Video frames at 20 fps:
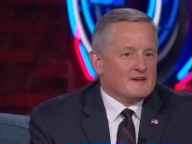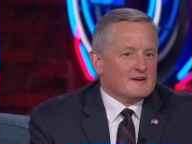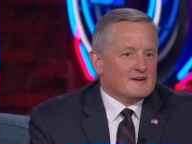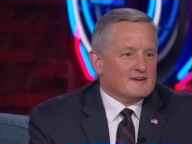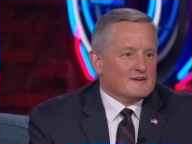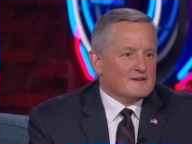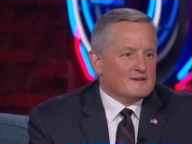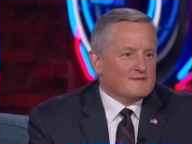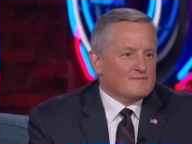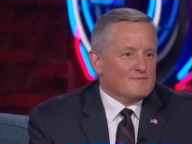
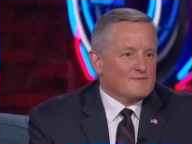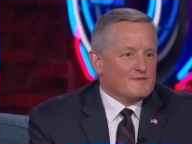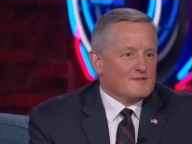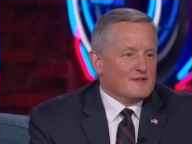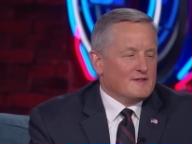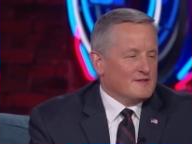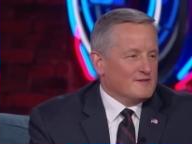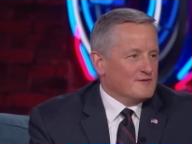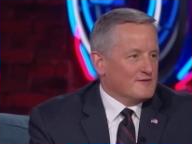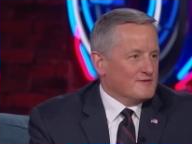
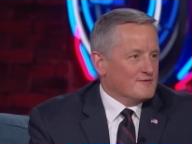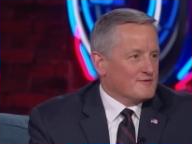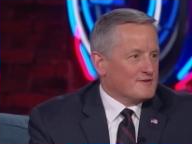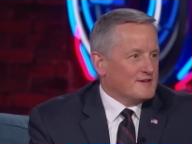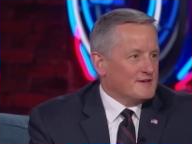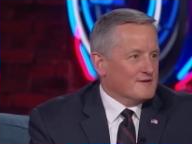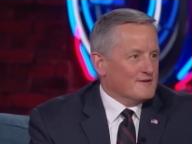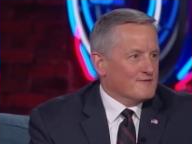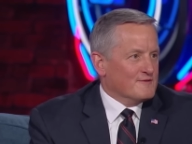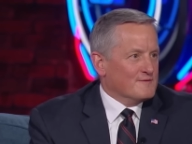and you
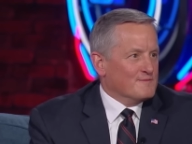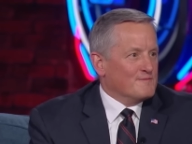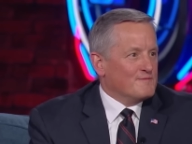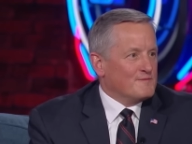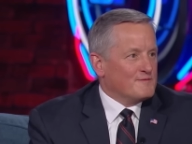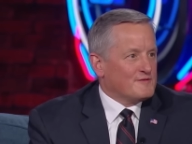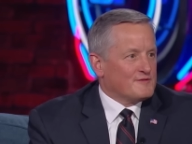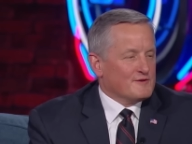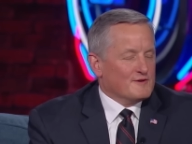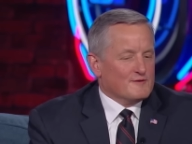kill them.
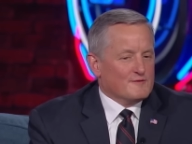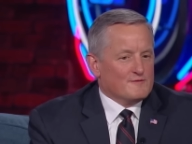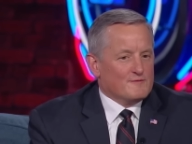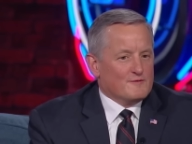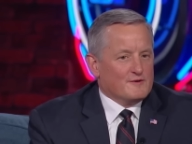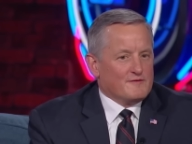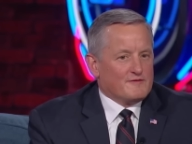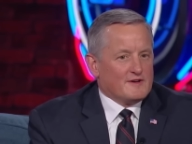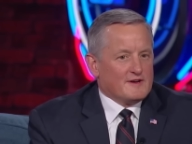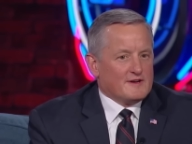So
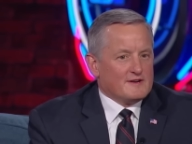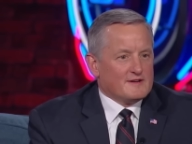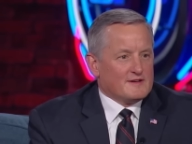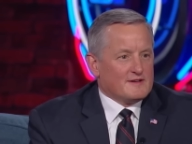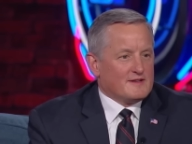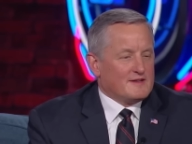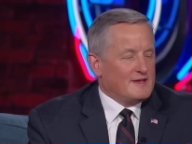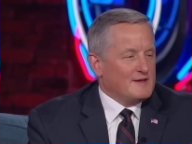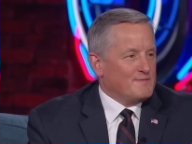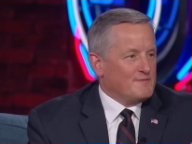we've got to
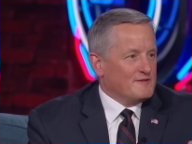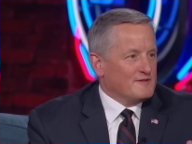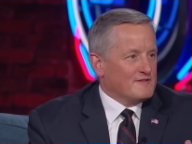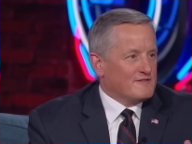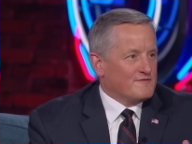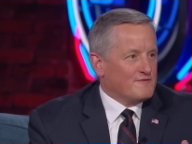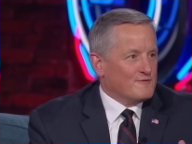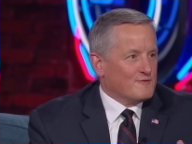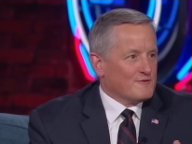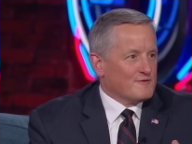keep these
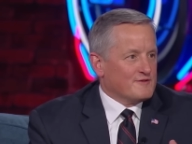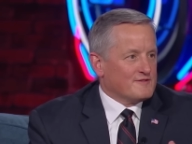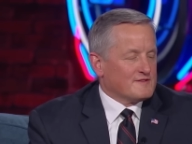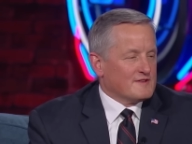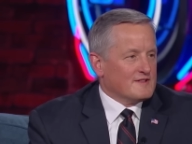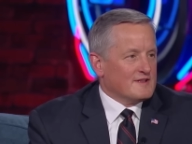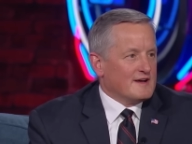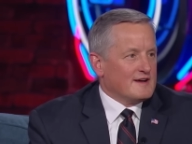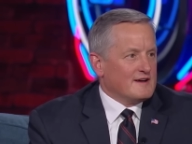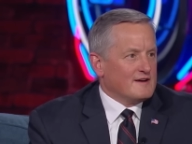forests
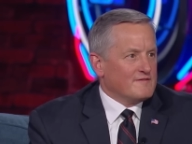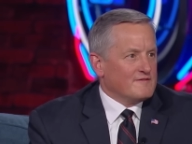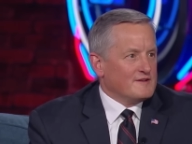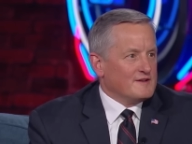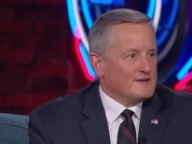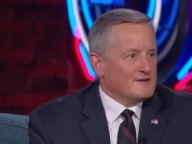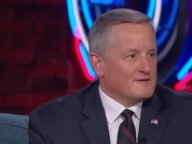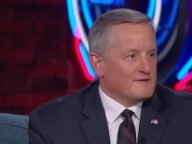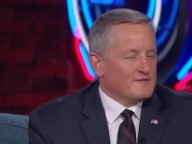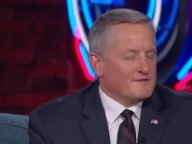alive and
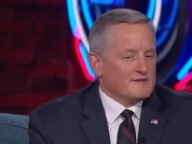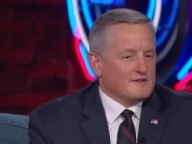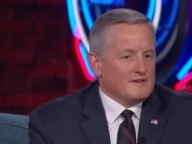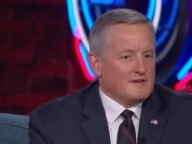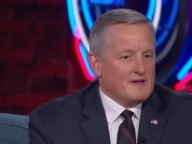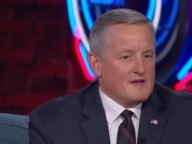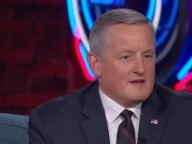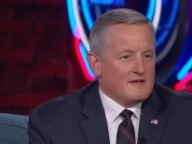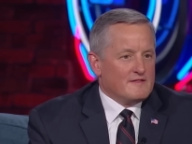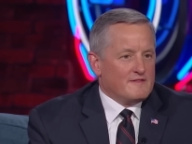healthy,
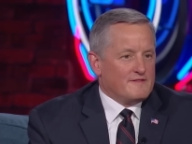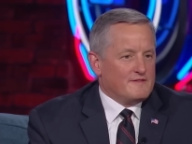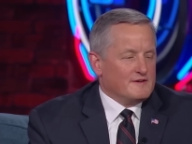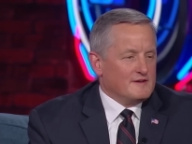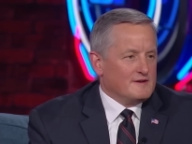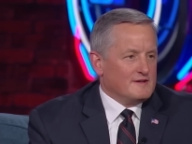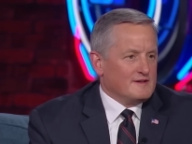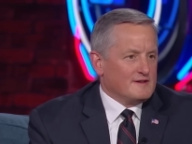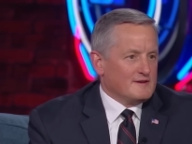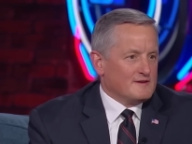
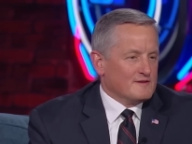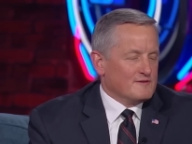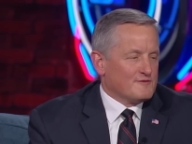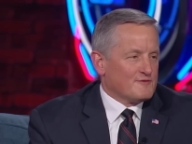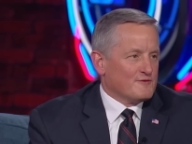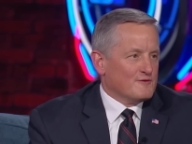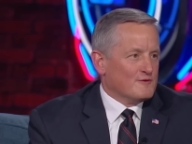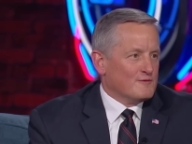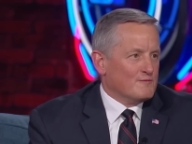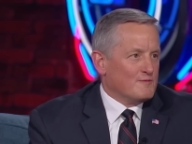thinning,
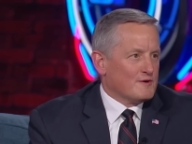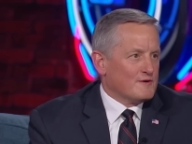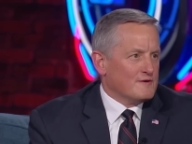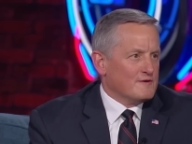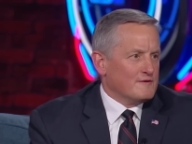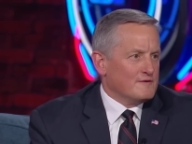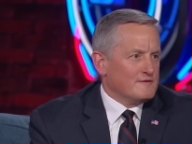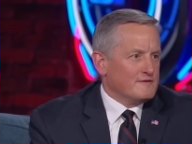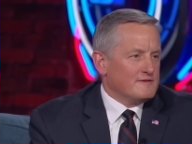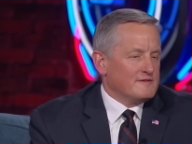controlled
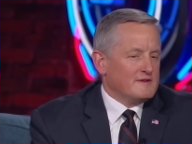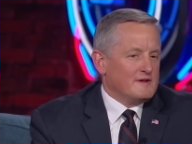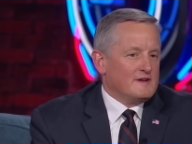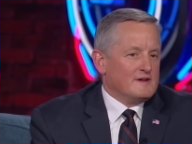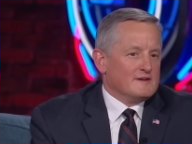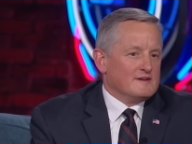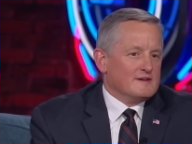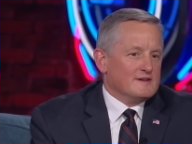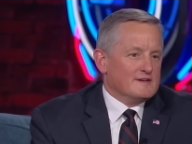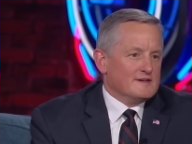burns,
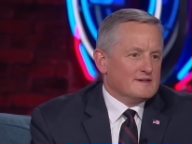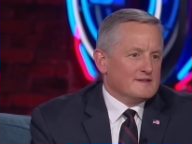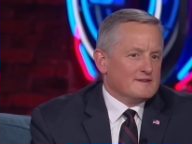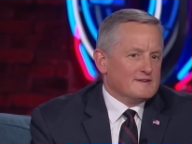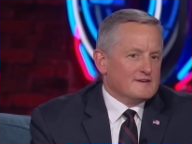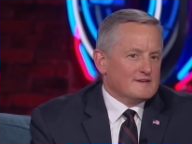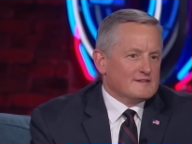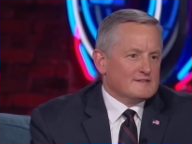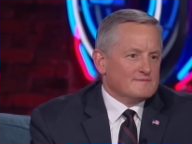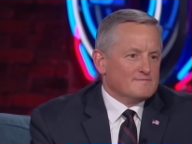
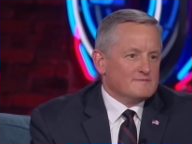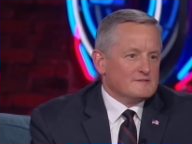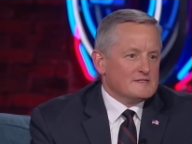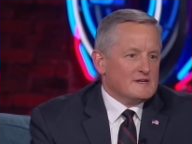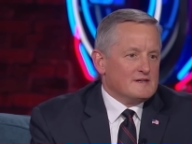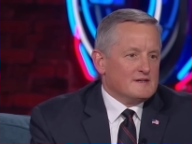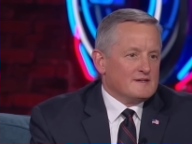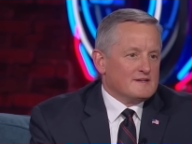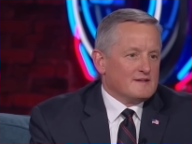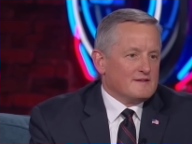and
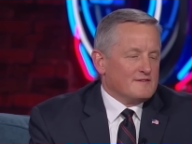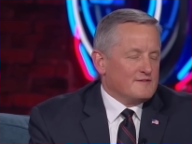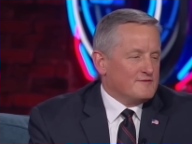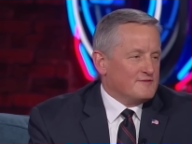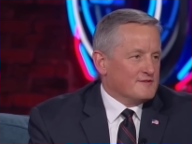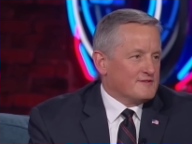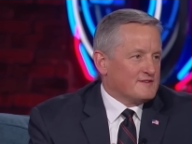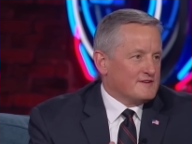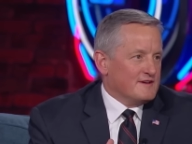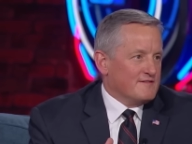
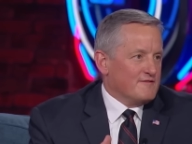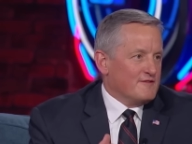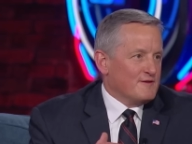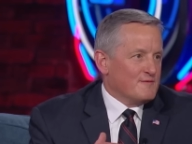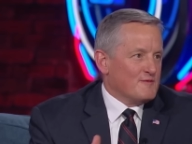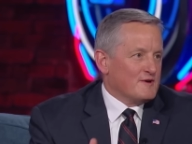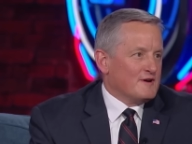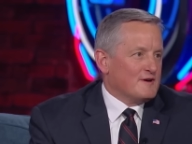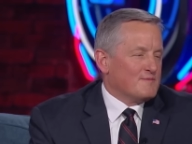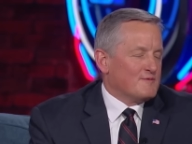just giving
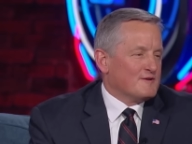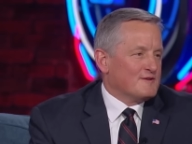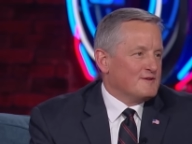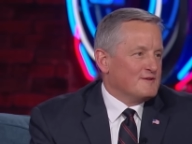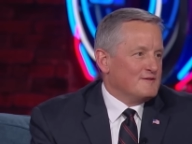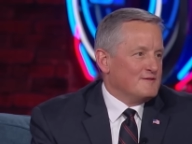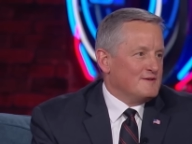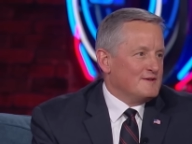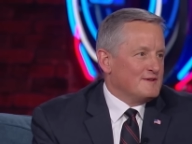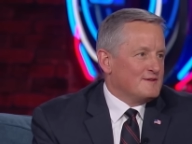them an
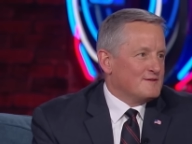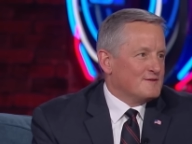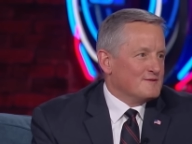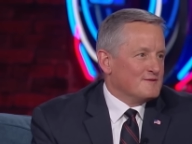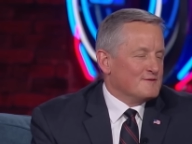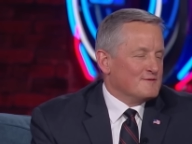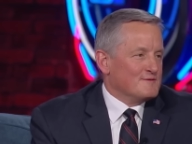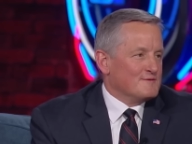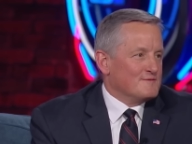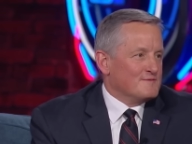opportunity
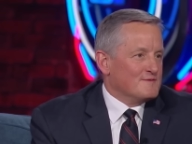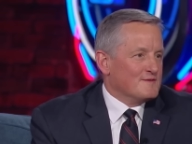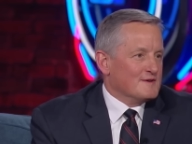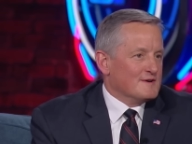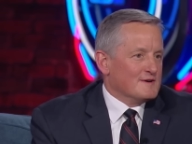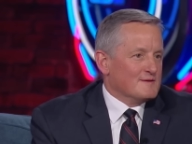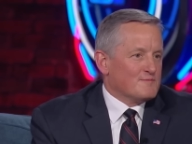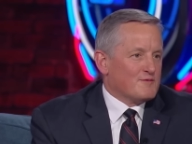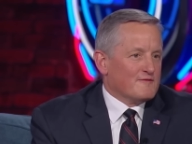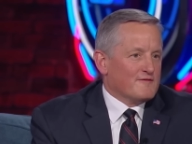to
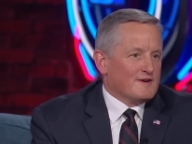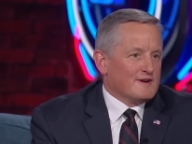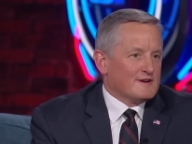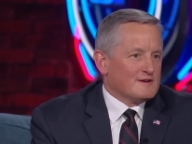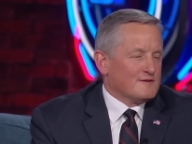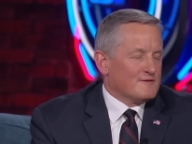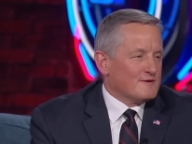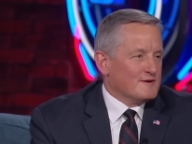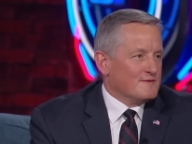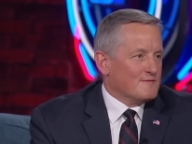
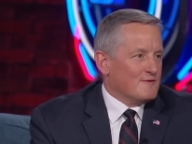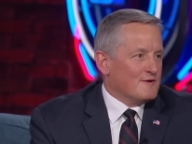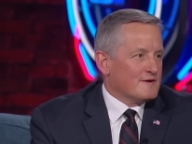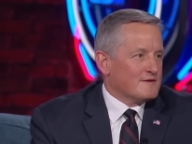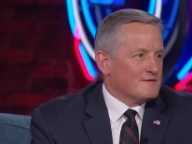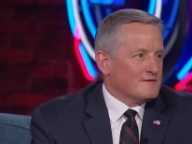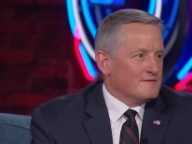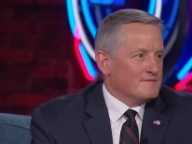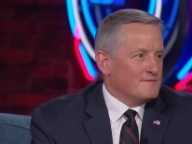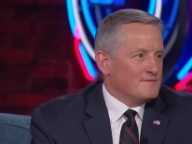provide great
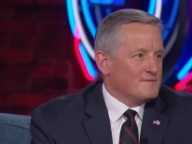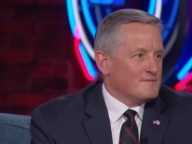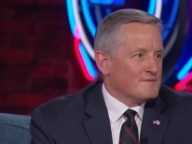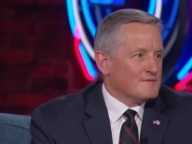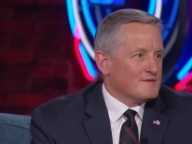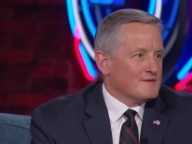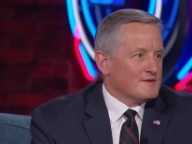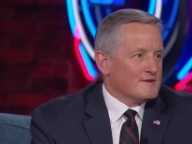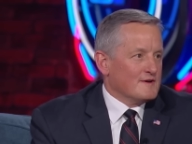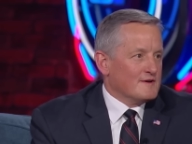water
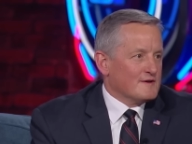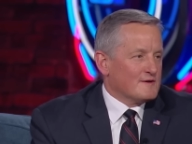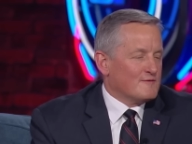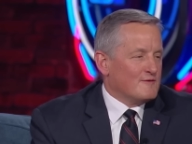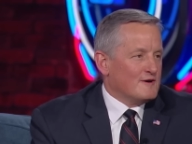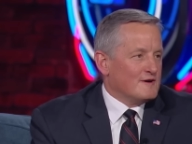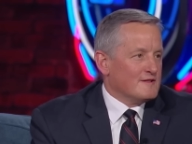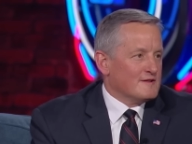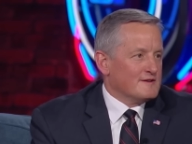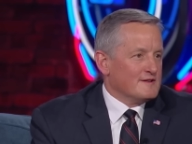
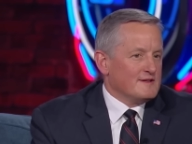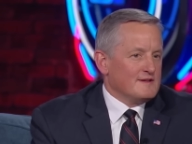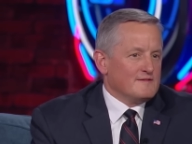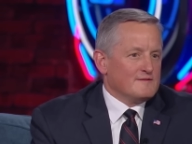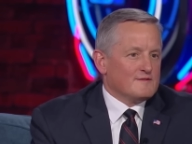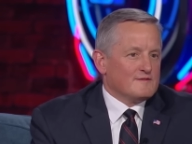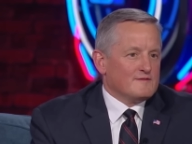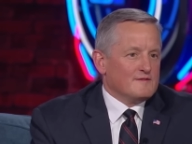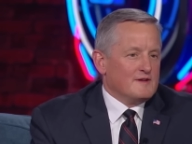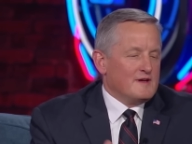quality.
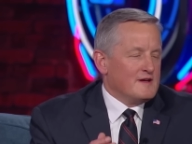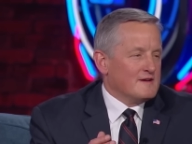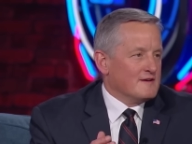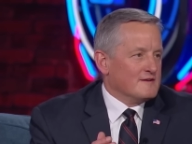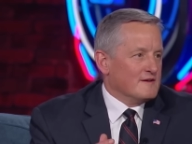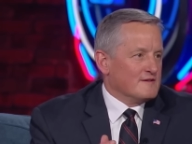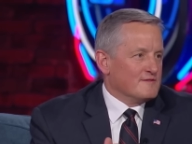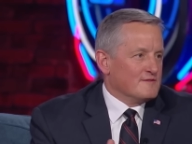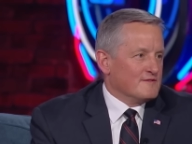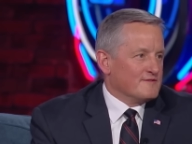
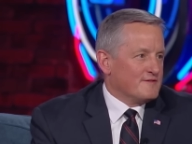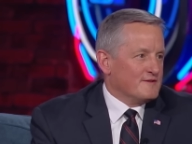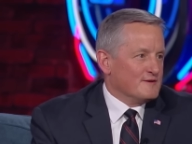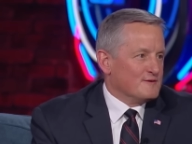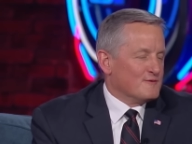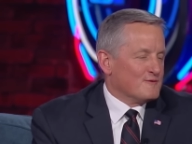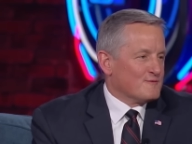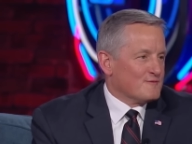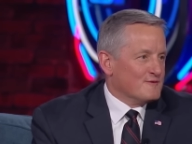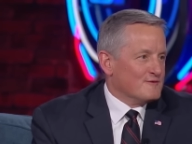
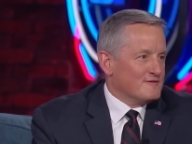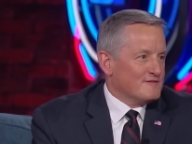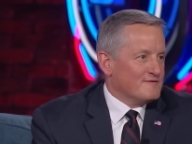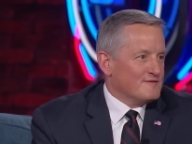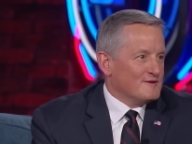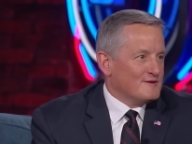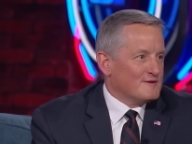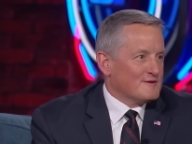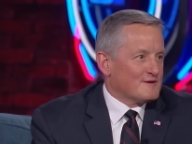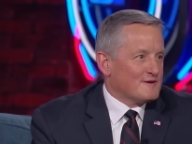Theodore
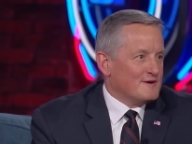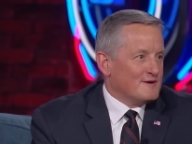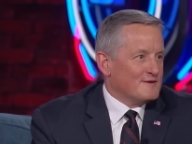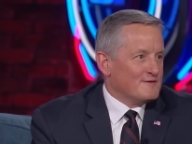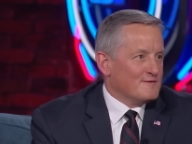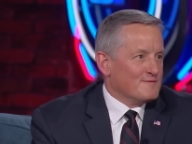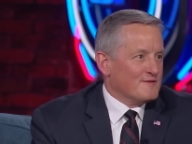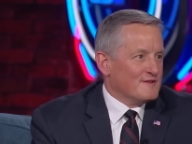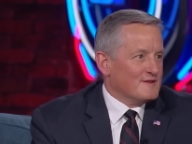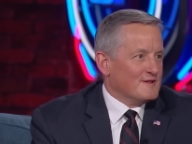Roosevelt called
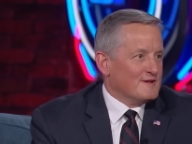them the